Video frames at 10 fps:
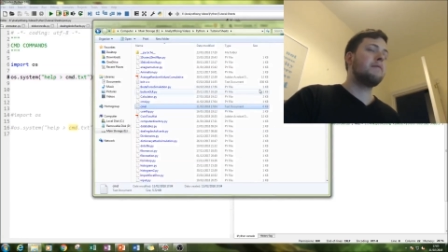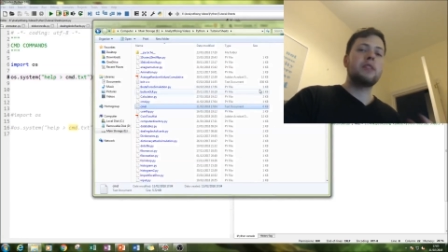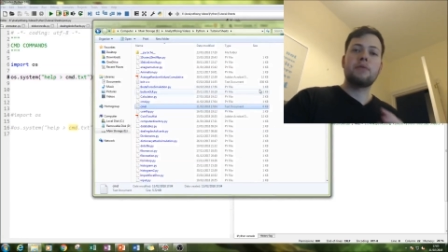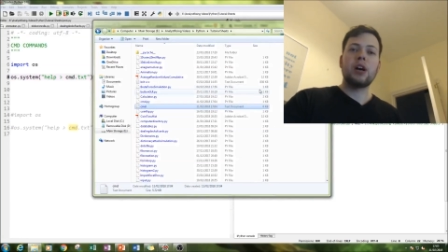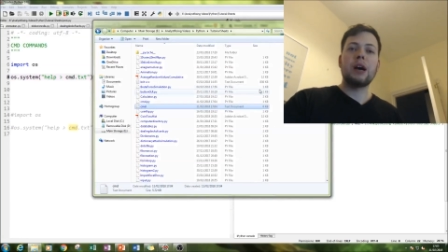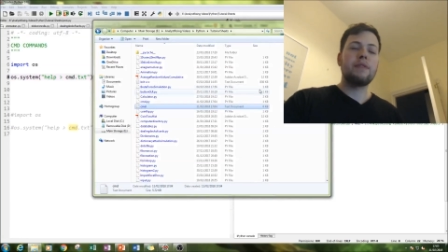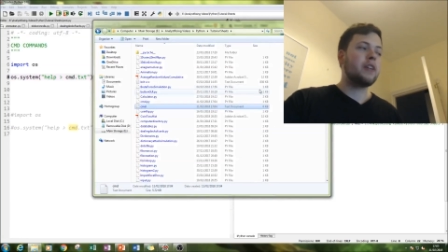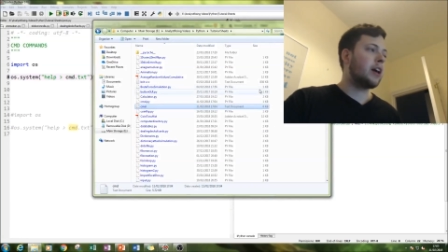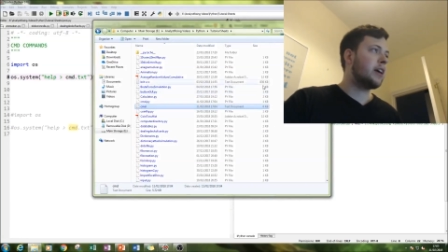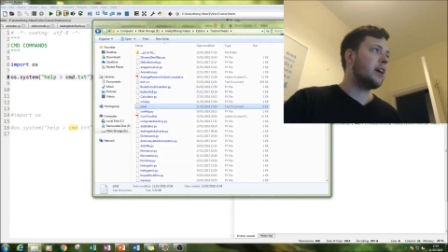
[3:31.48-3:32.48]
Subscribe if you
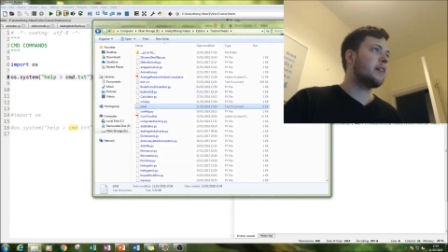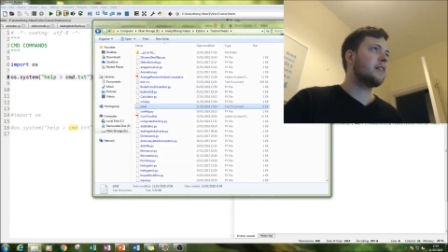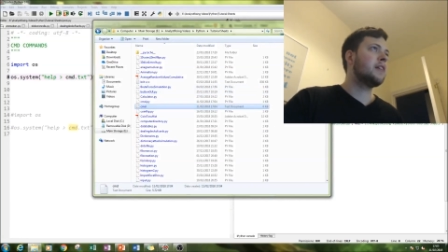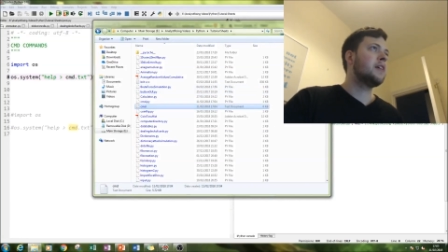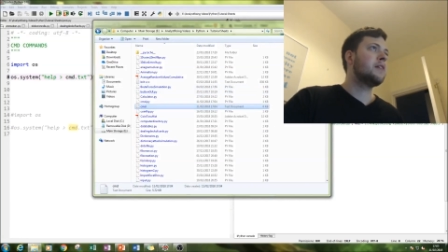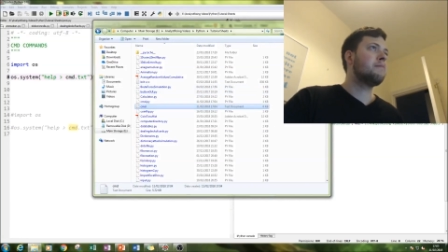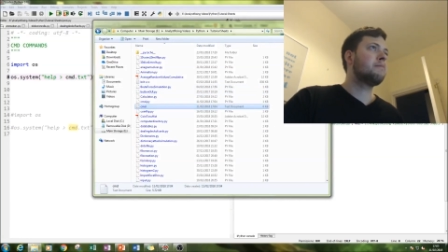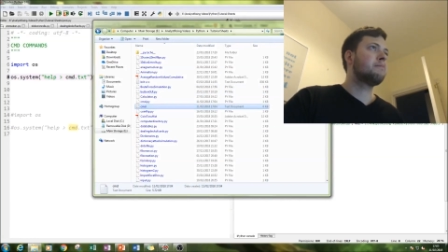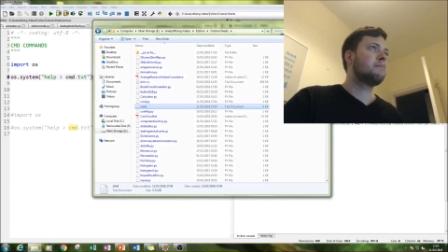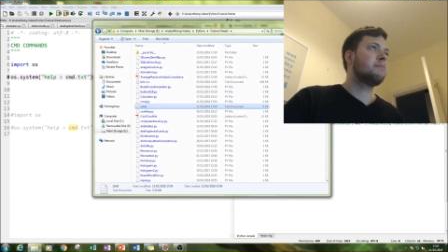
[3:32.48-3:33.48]
like it,
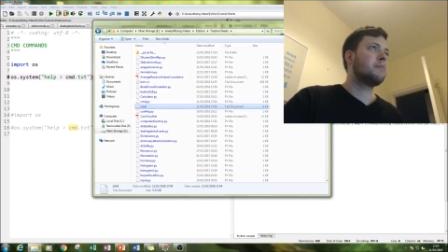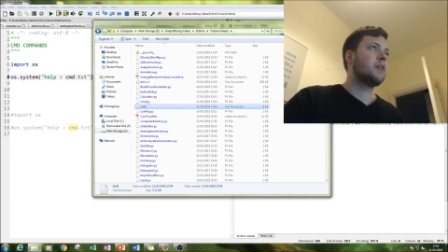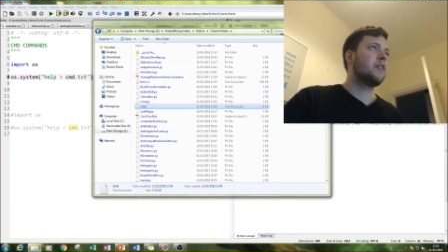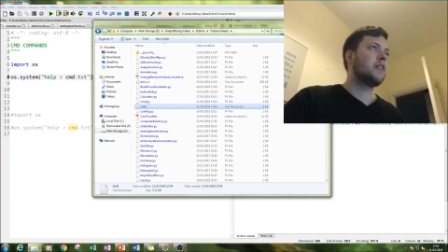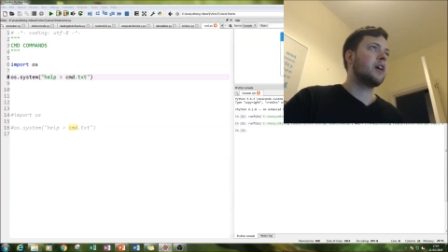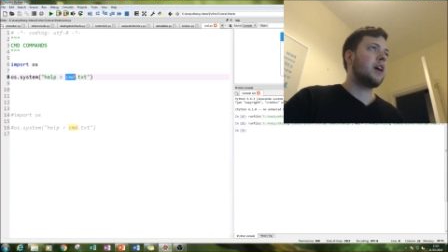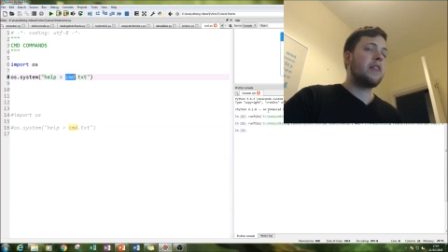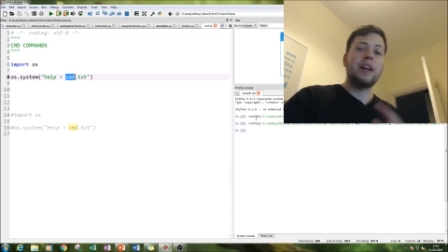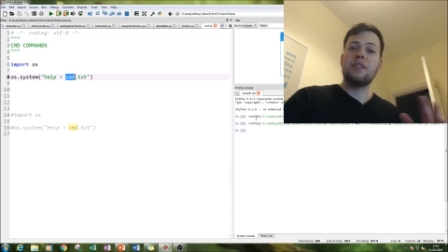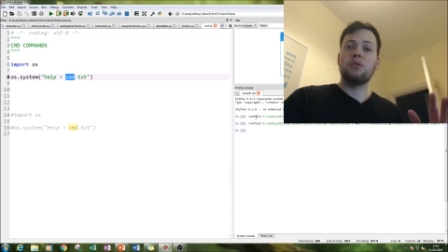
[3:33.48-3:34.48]
because
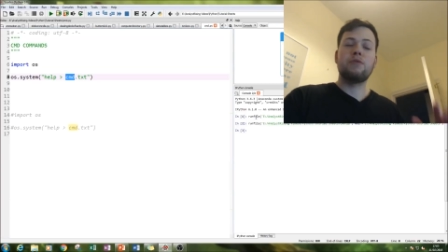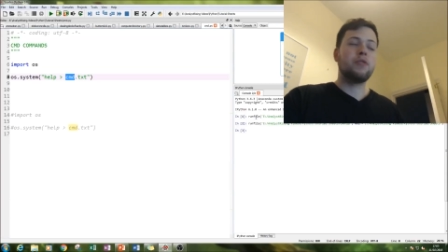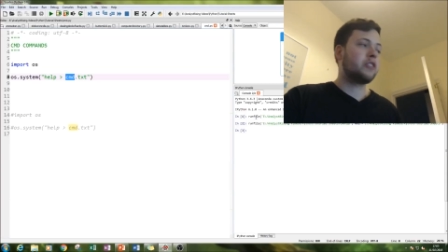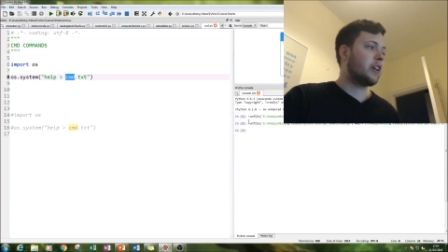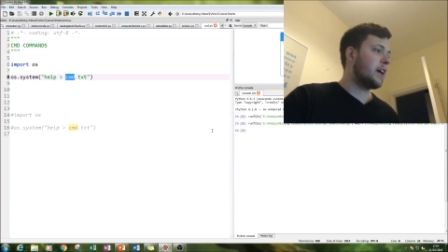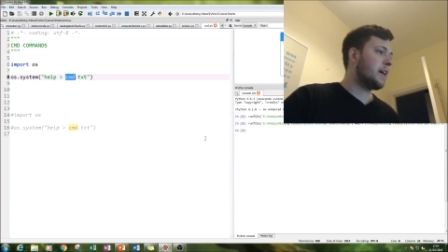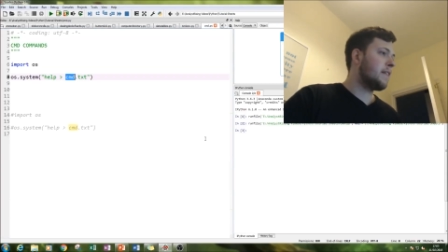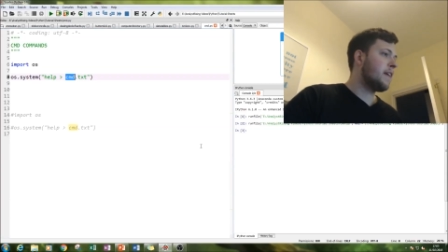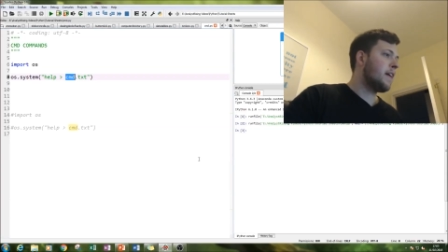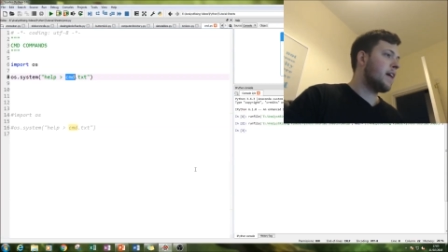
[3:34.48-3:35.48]
that is all for today.
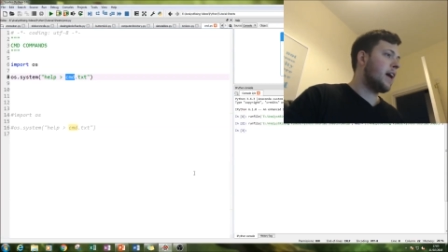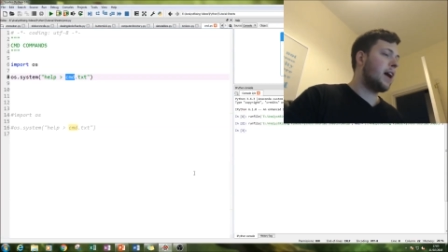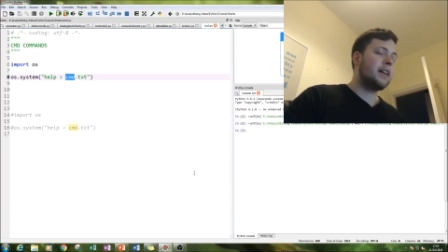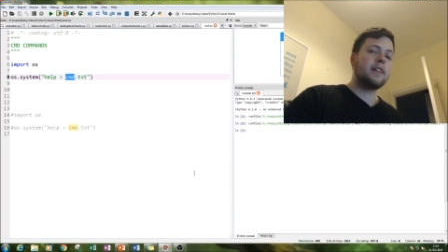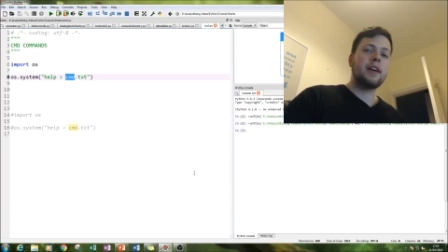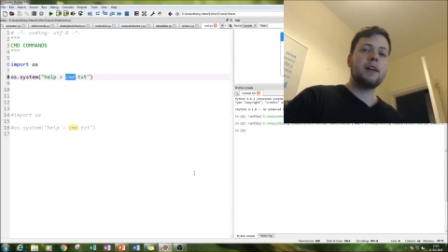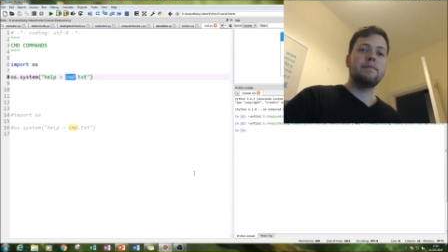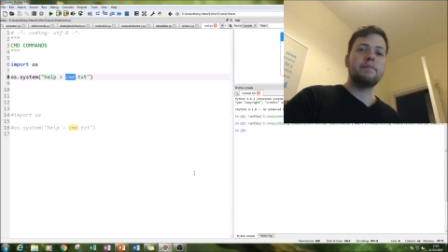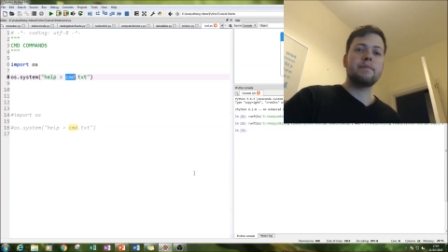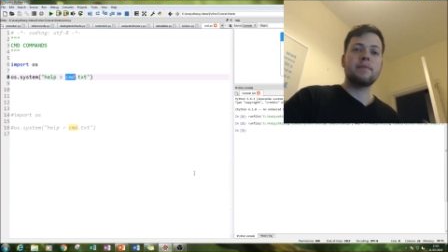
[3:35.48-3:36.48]
And
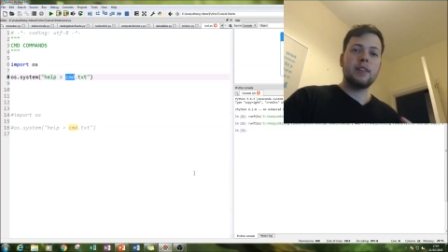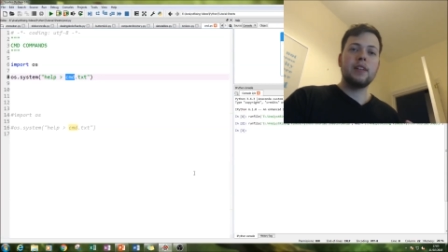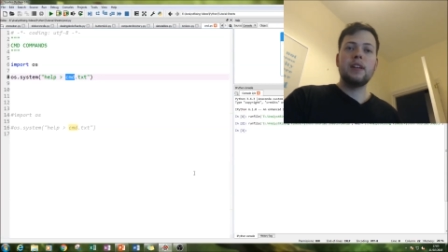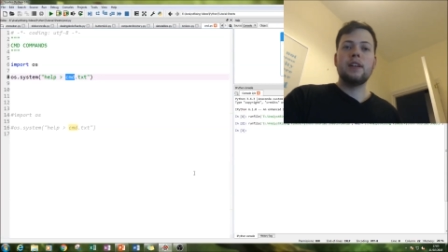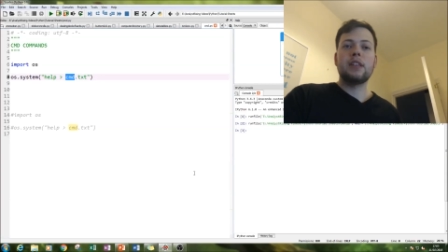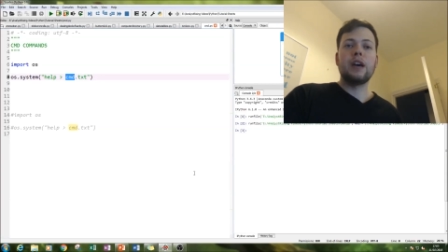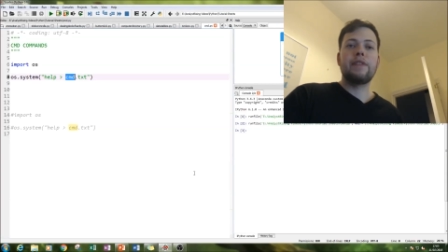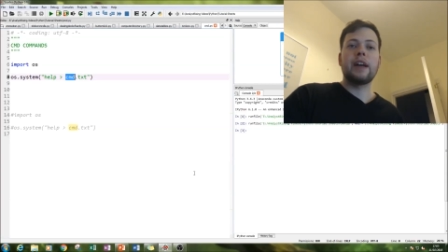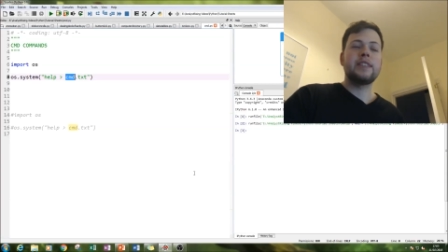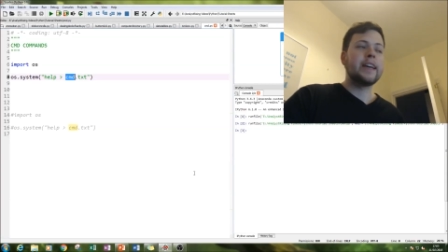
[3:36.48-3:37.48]
don't
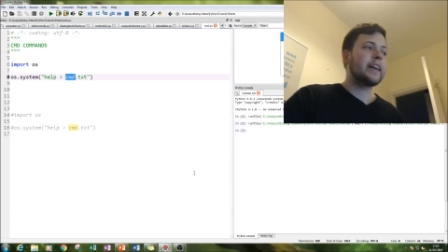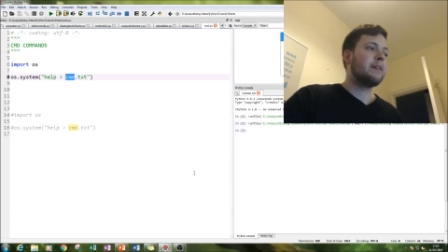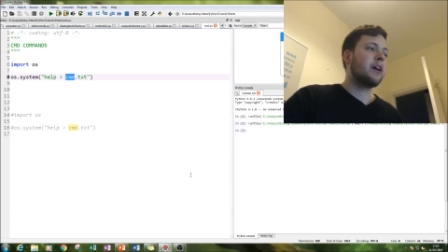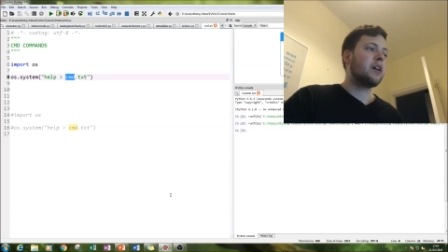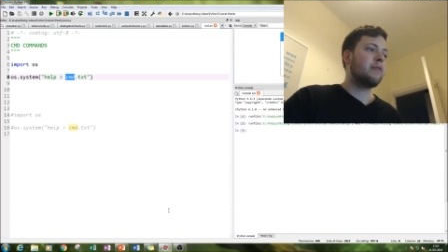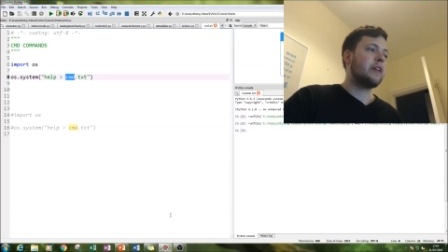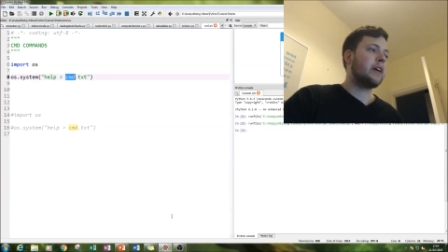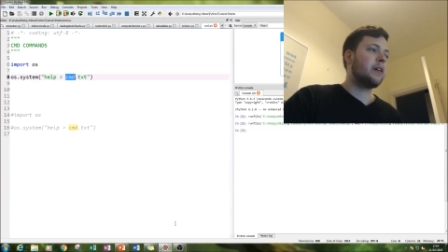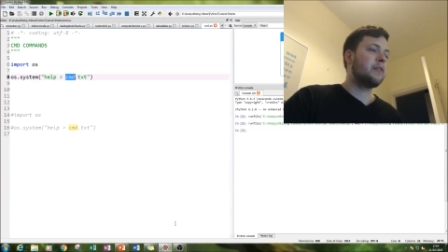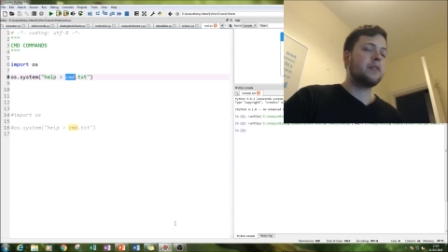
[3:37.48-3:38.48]
forget to check out my other
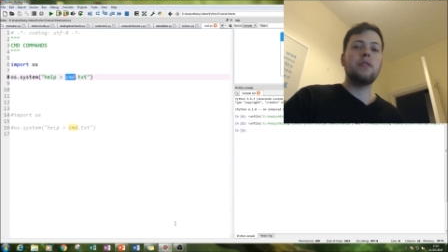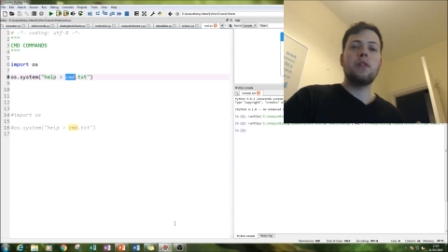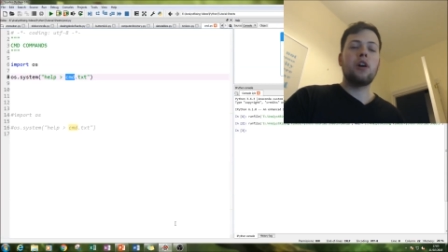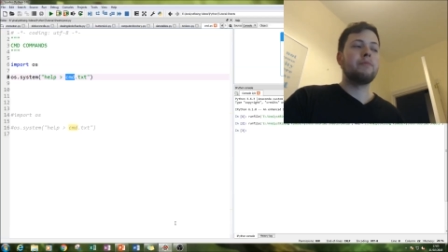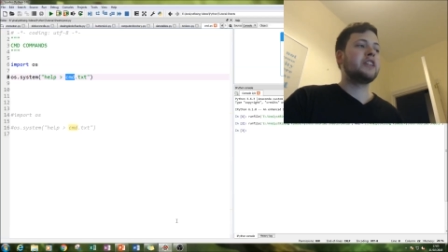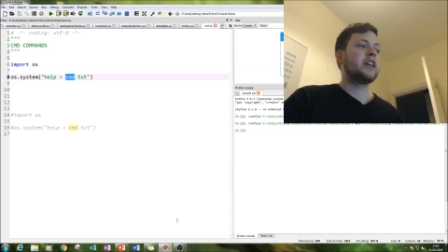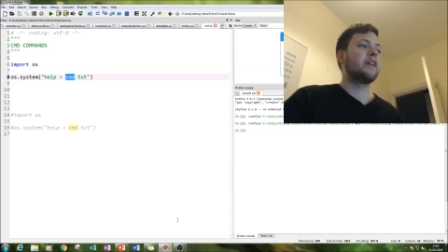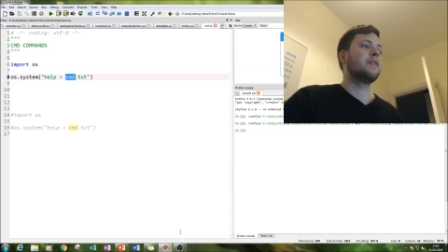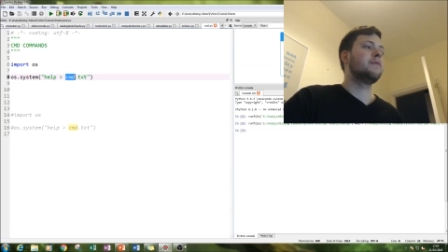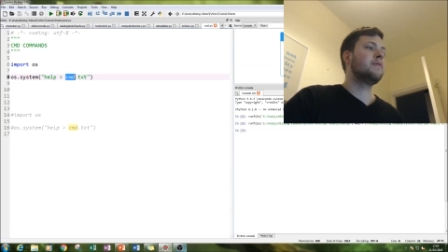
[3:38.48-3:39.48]
videos on my channel.